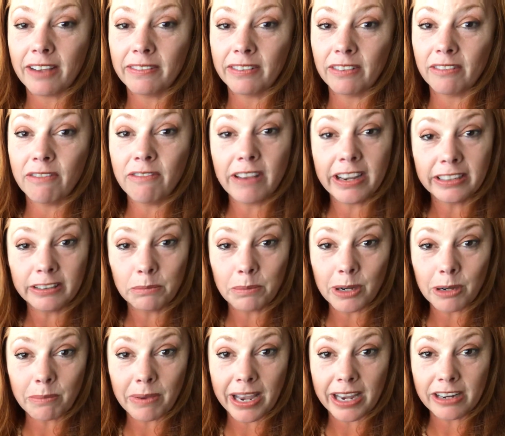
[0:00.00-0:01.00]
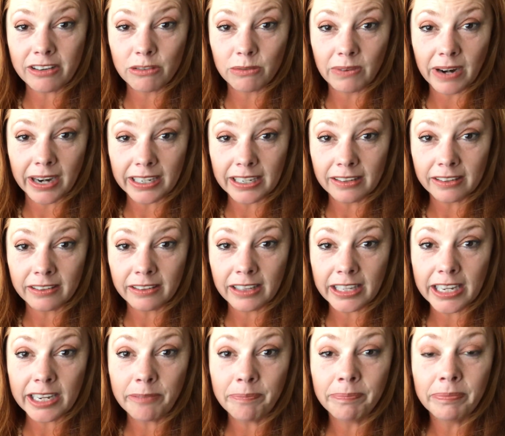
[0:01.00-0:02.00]
Heaven Facebook page
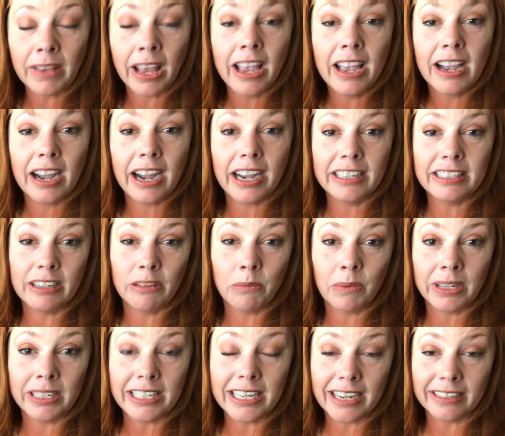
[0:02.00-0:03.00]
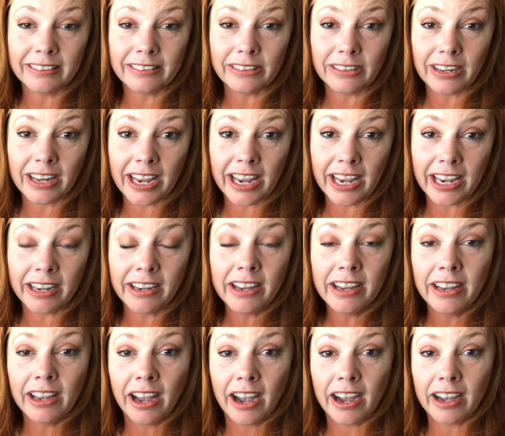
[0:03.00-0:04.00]
regularly. I did one yesterday,
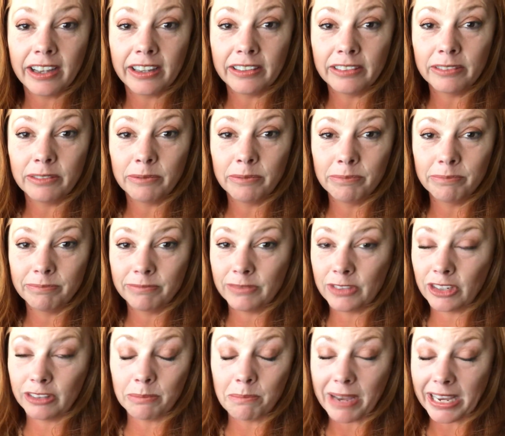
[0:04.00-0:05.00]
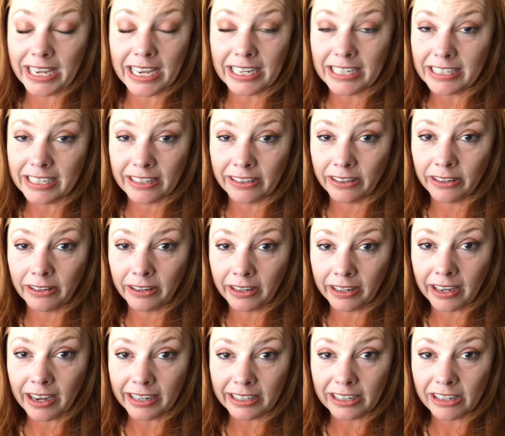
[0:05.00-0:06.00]
just making dinner
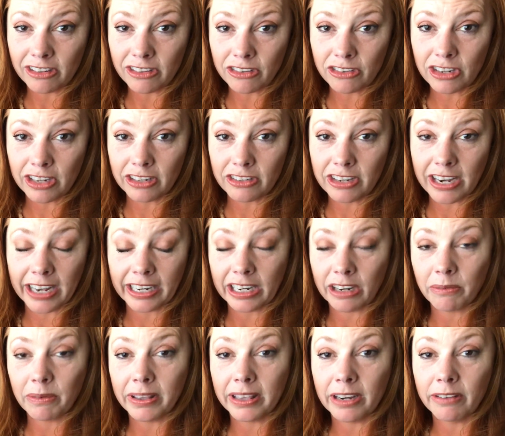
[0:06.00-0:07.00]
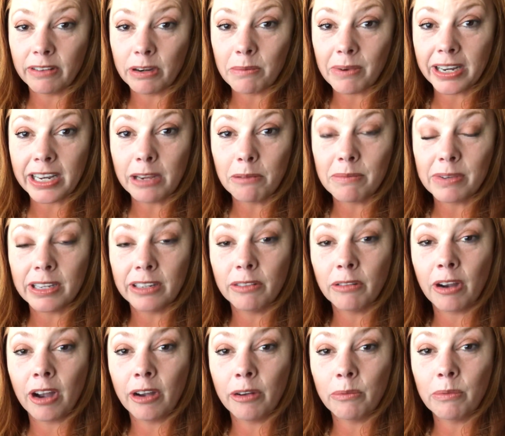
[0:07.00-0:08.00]
and kind of chit-chatting with everybody,
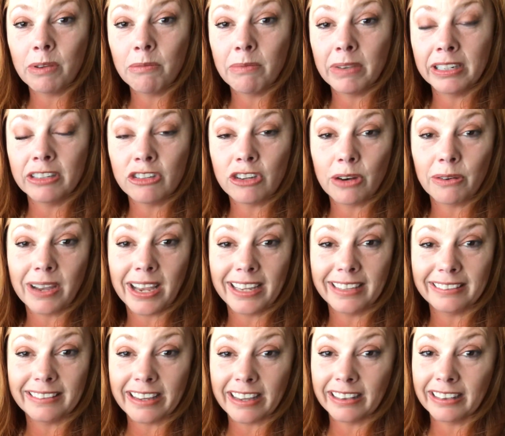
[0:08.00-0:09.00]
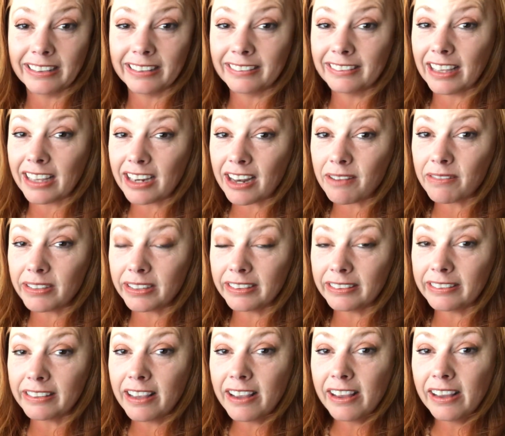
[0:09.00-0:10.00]
but we've been showcasing the sun
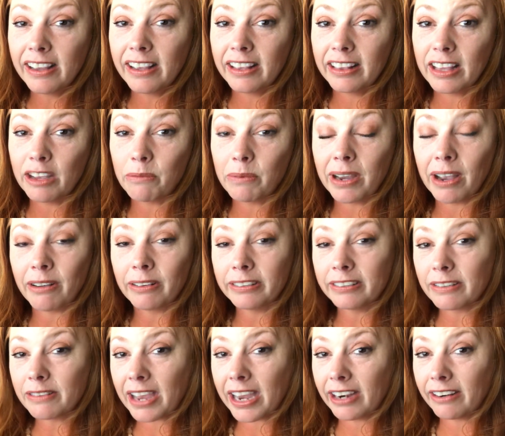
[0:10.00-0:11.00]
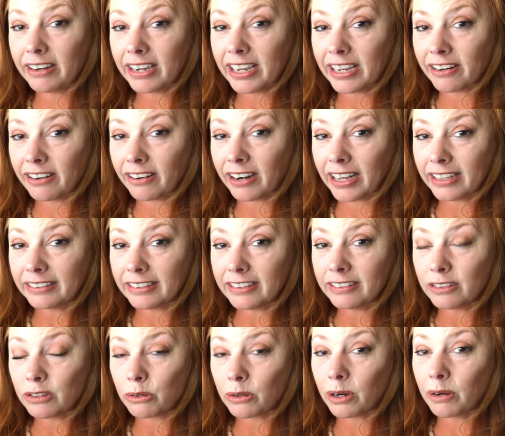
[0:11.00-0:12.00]
ovens that we also carry in our
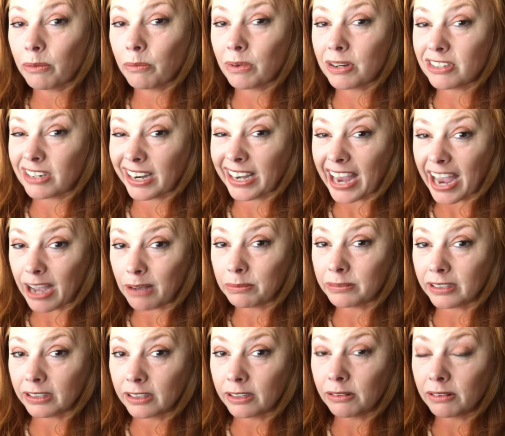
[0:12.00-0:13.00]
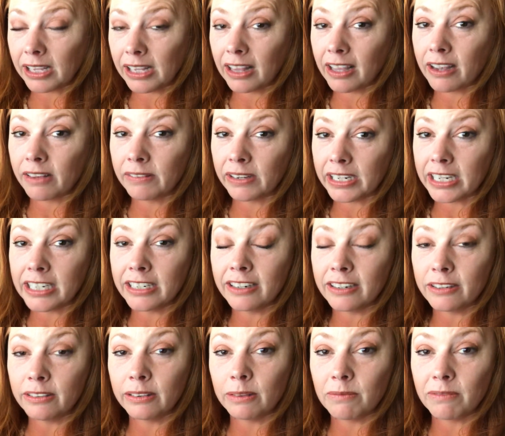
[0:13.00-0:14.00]
Etsy store, which I absolutely love. I need to
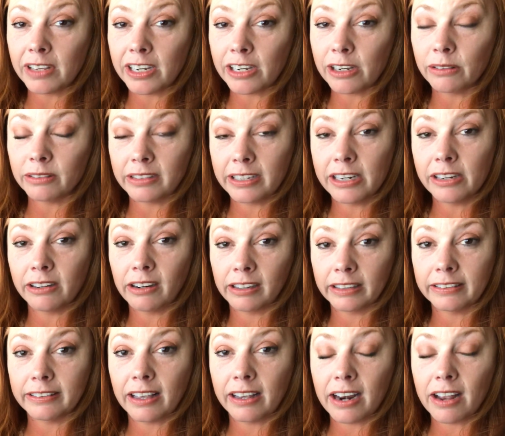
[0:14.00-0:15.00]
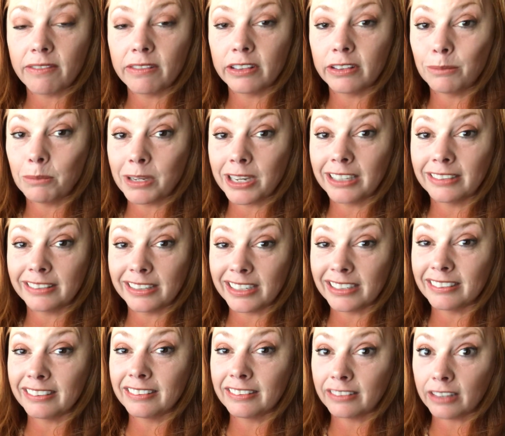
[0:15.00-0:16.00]
do some videos here on sun ovens because it
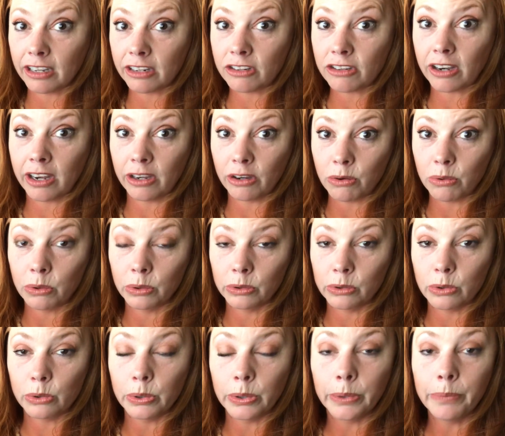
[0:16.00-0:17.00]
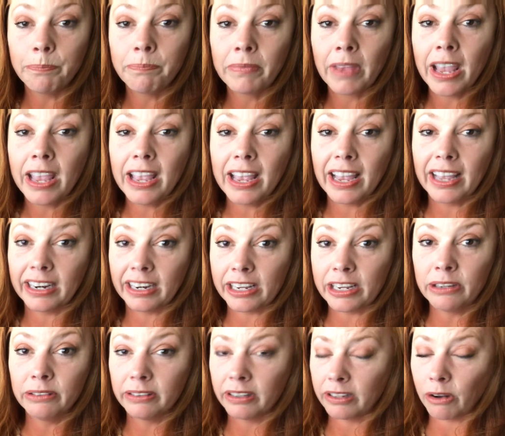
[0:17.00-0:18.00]
is such a cool tool, and I
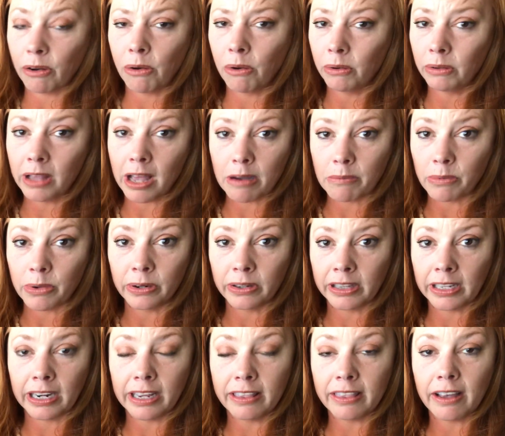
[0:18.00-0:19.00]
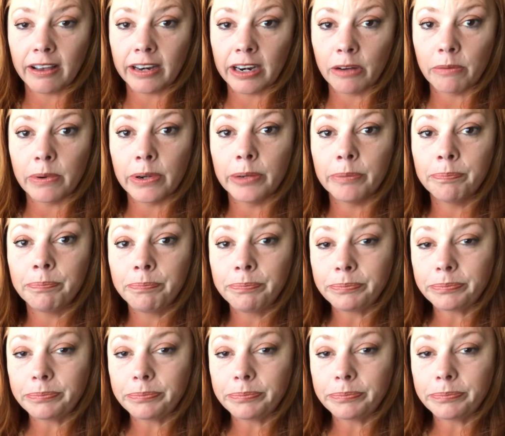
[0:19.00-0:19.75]
use it a whole lot more than I thought I would.